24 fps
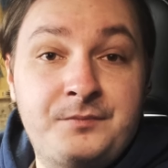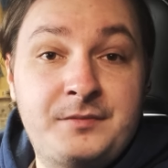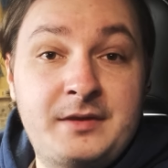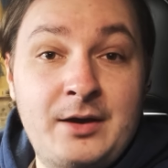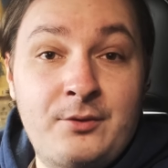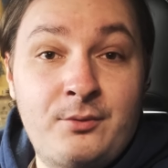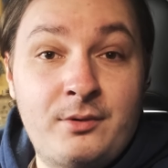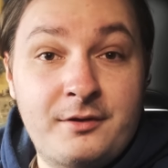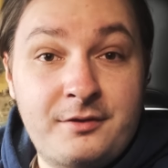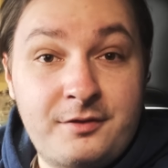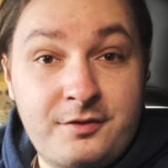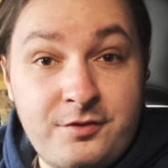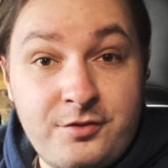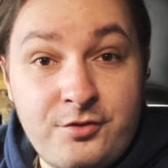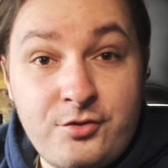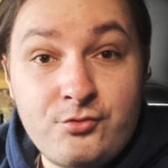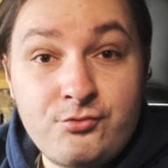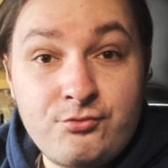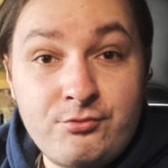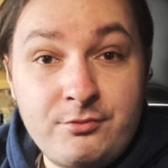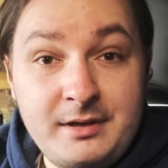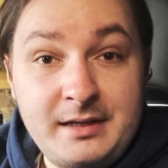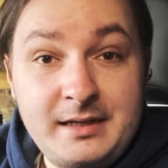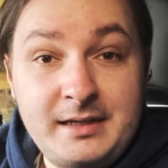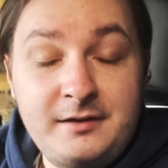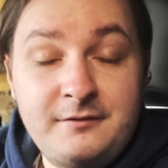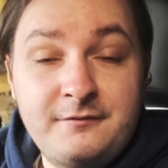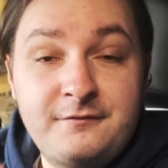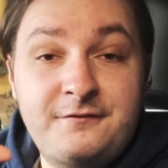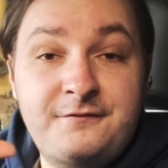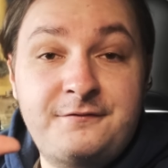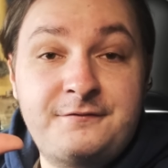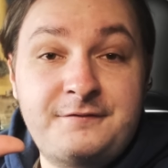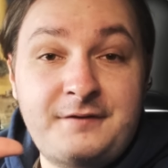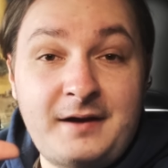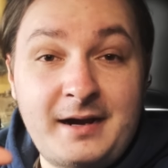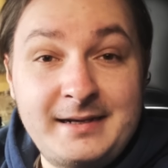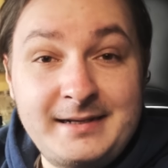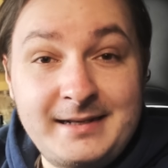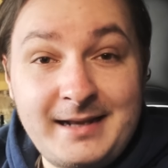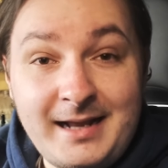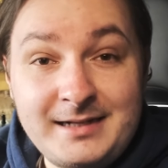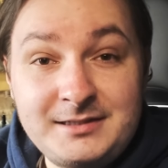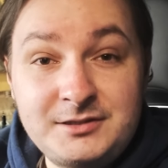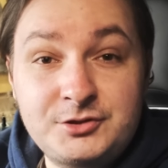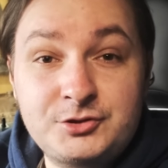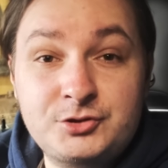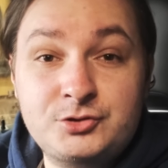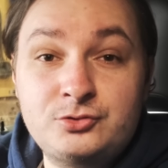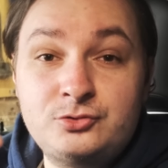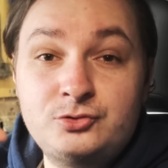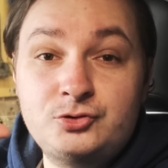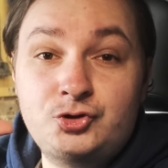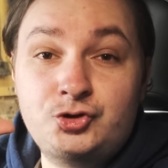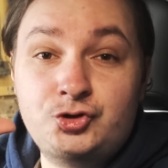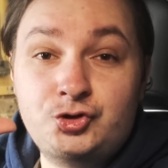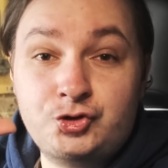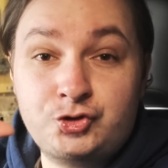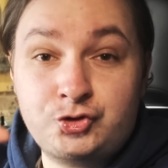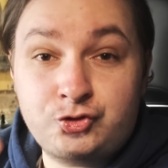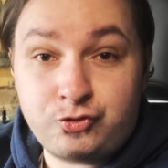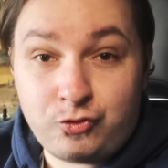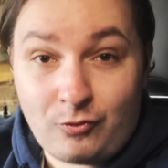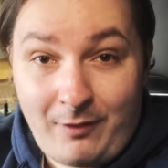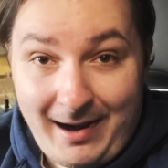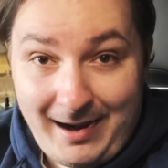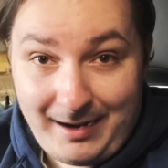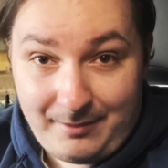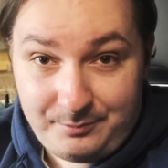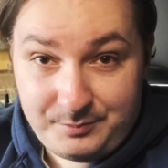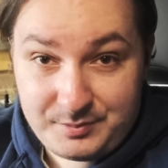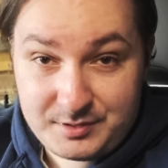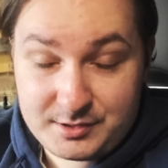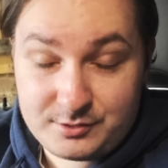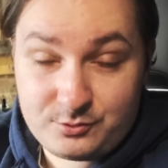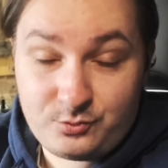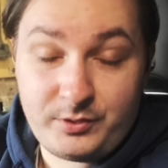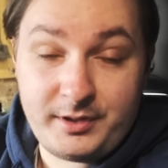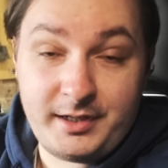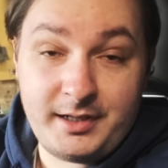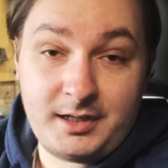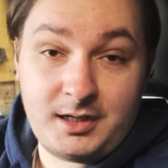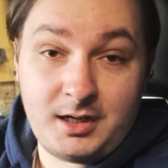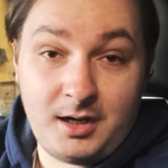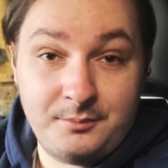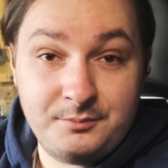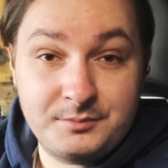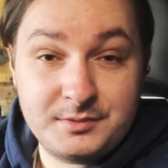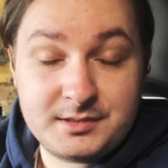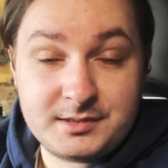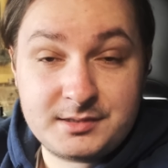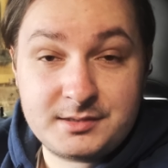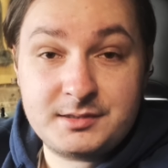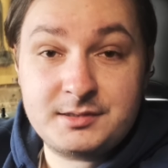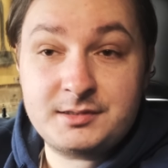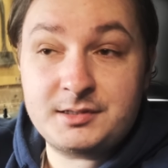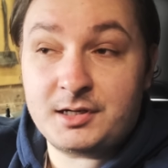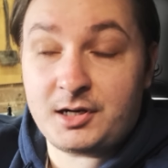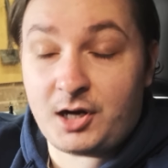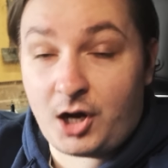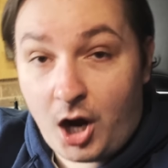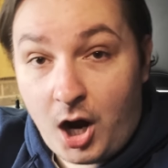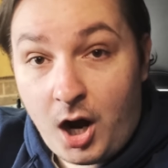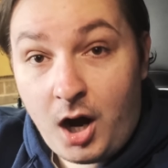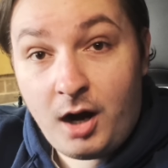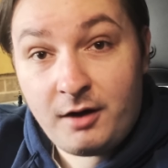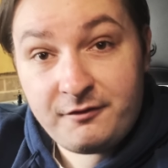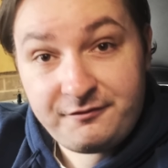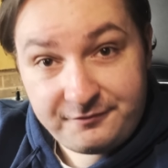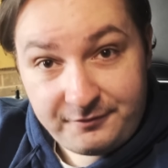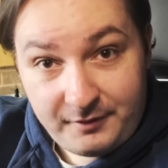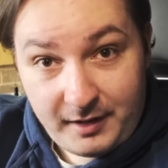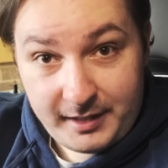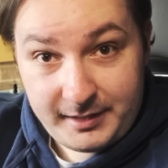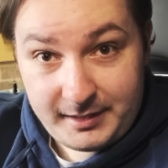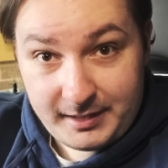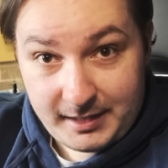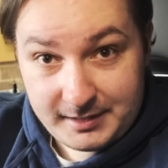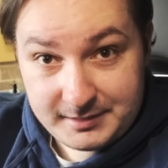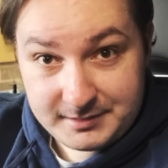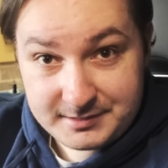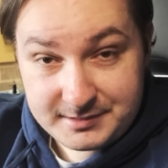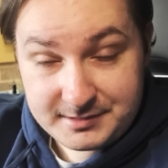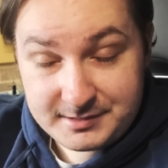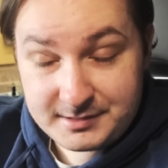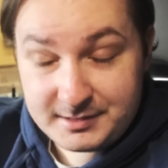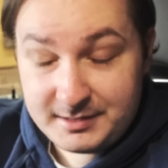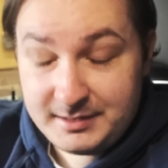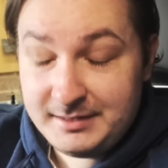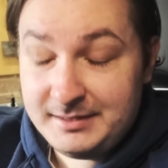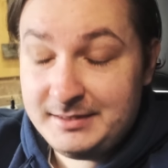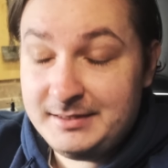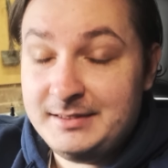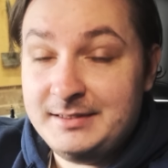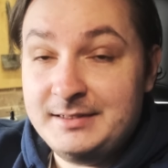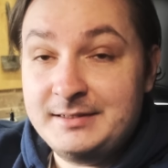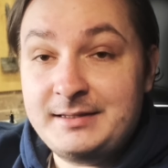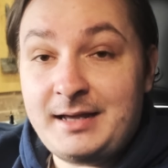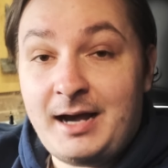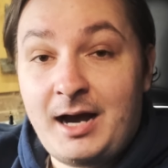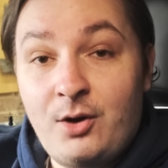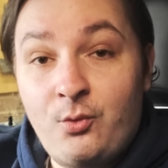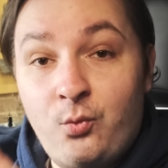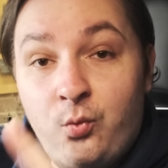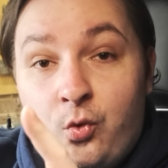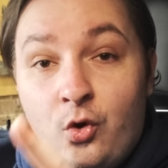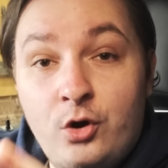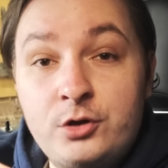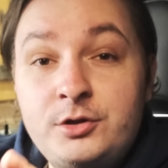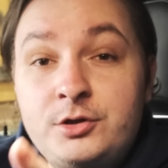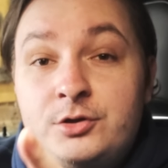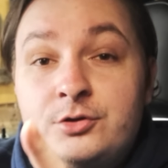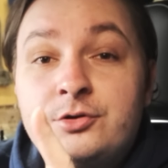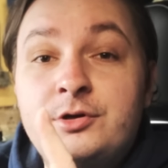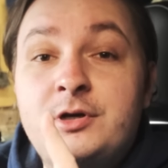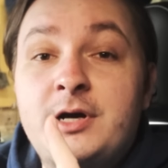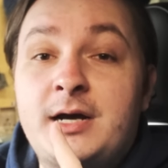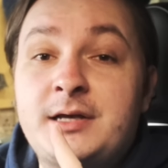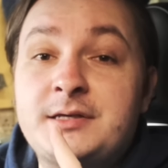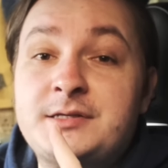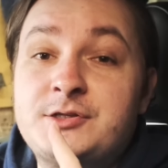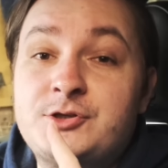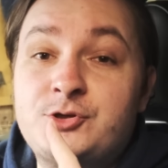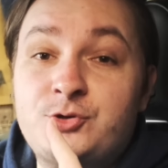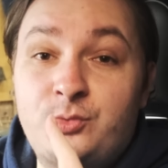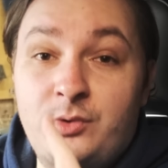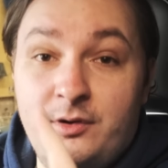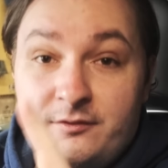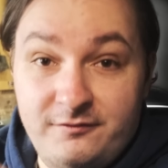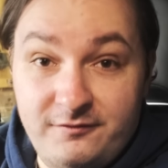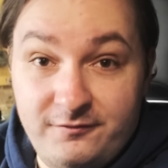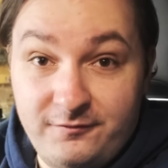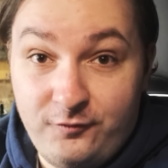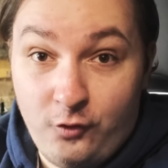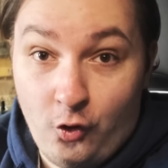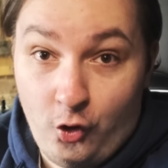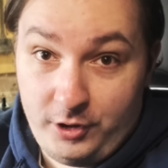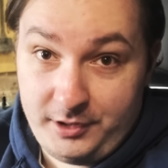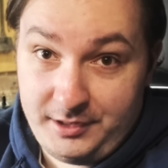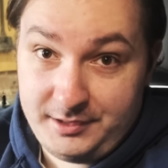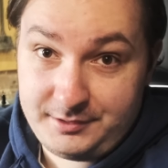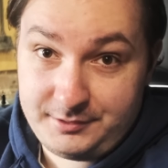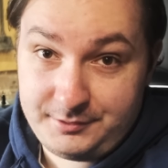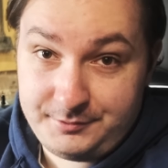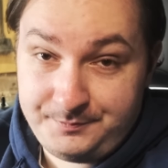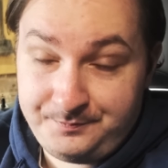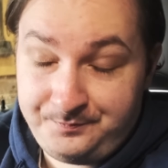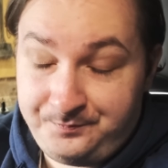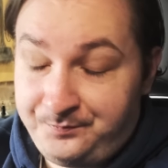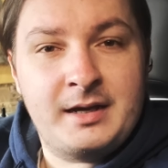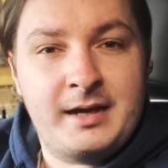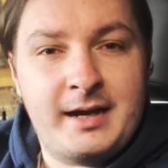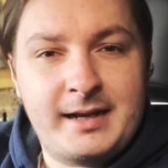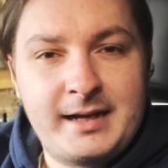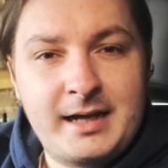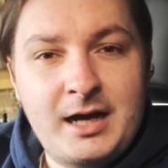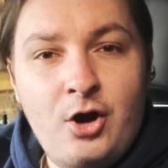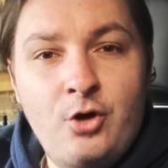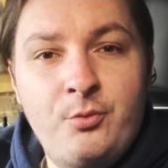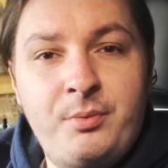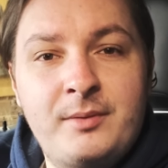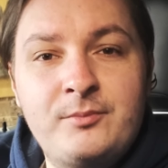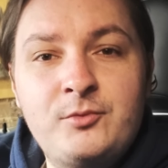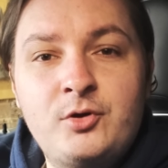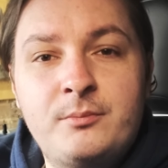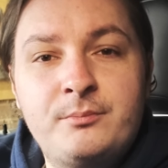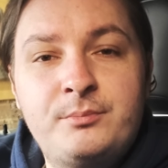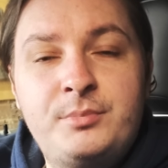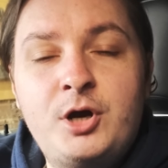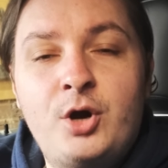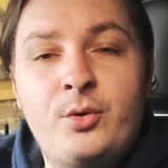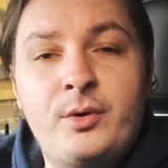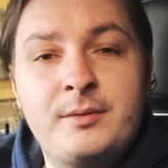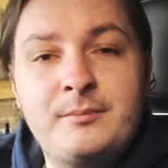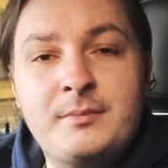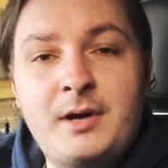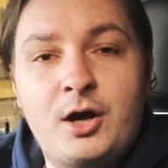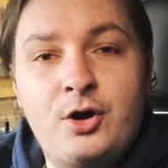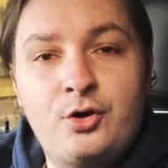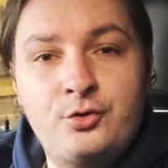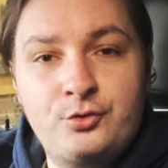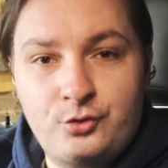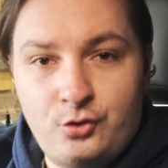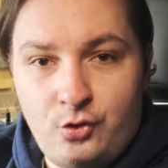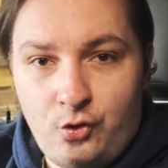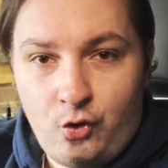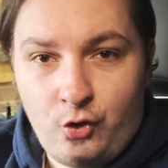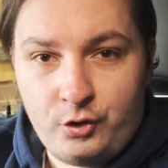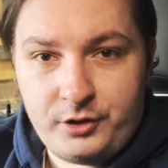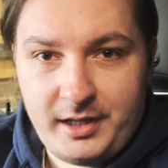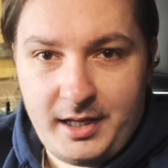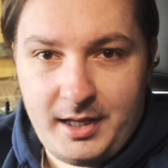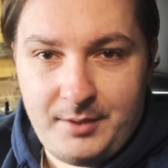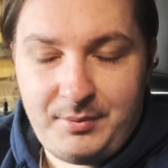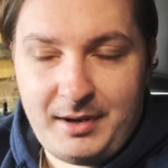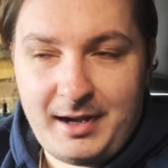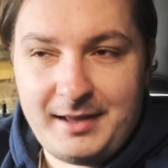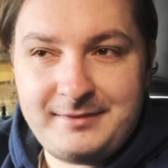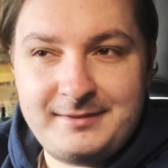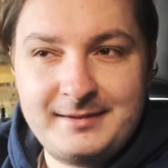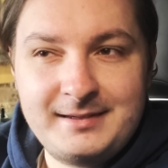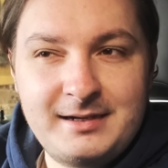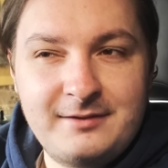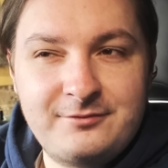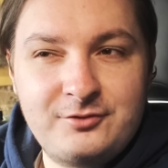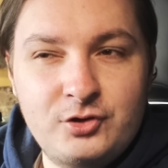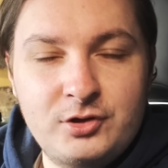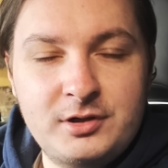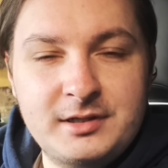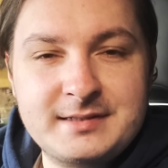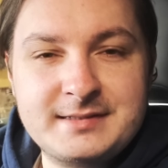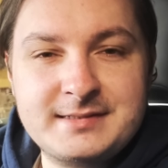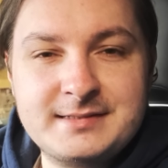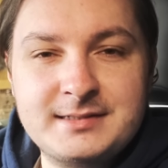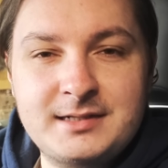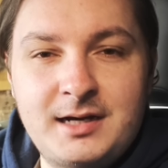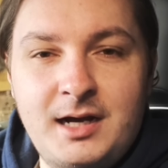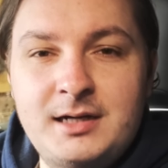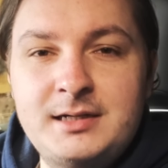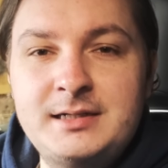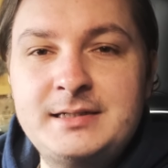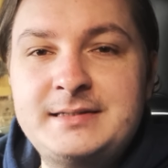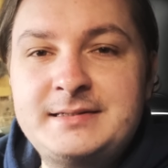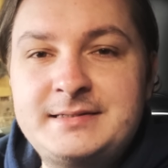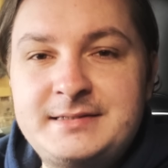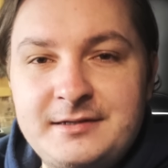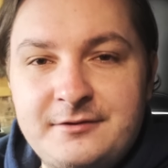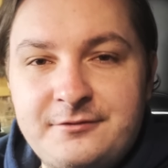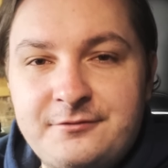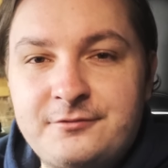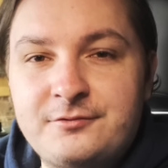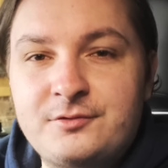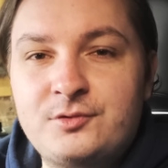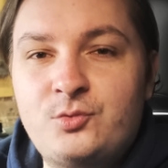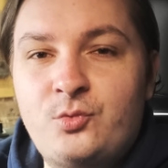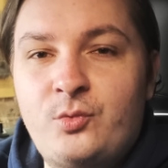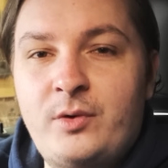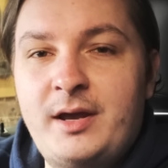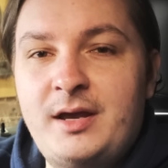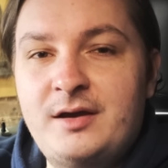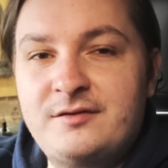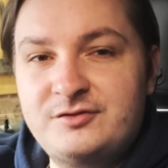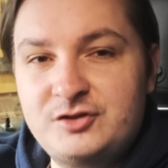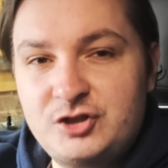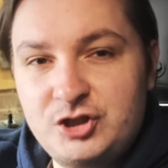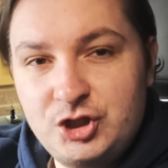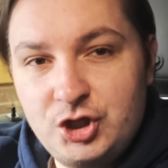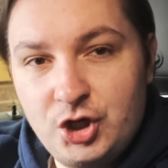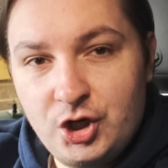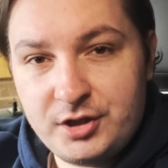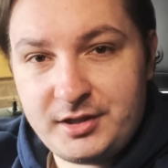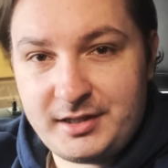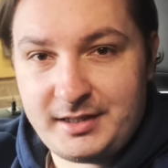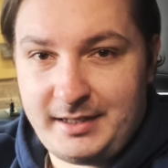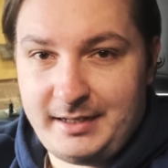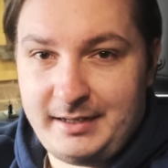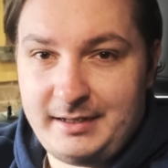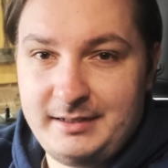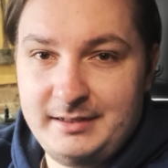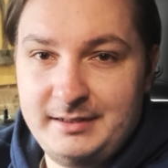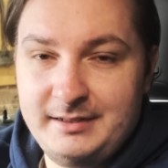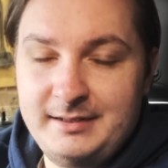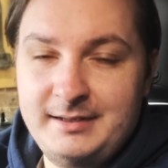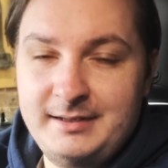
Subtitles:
There are 3 financial traps when it comes to car finance that I want you guys to avoid. And I hope I'm not blowing my own horn here, but I think I've got a slightly different way of looking